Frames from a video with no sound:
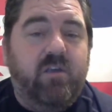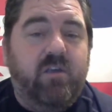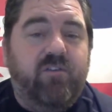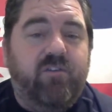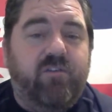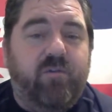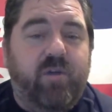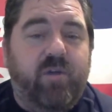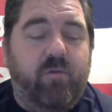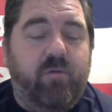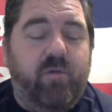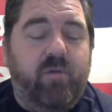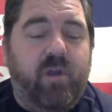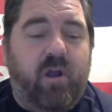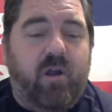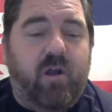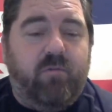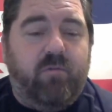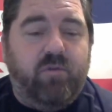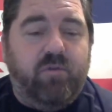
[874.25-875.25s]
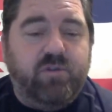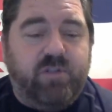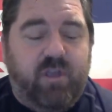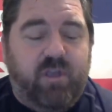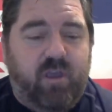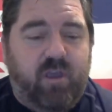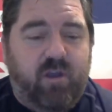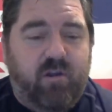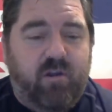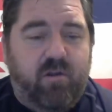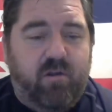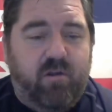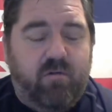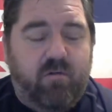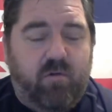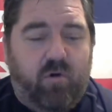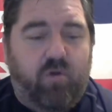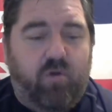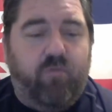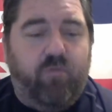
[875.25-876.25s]
So here we are almost a
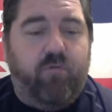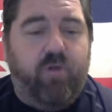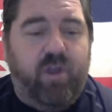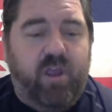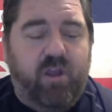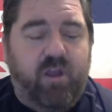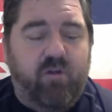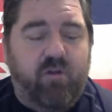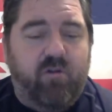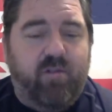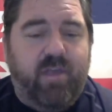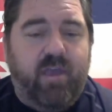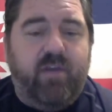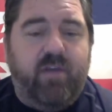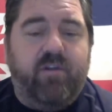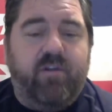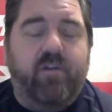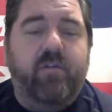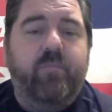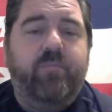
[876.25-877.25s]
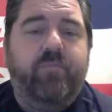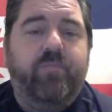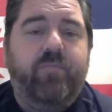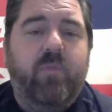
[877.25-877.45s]
year, over a year later,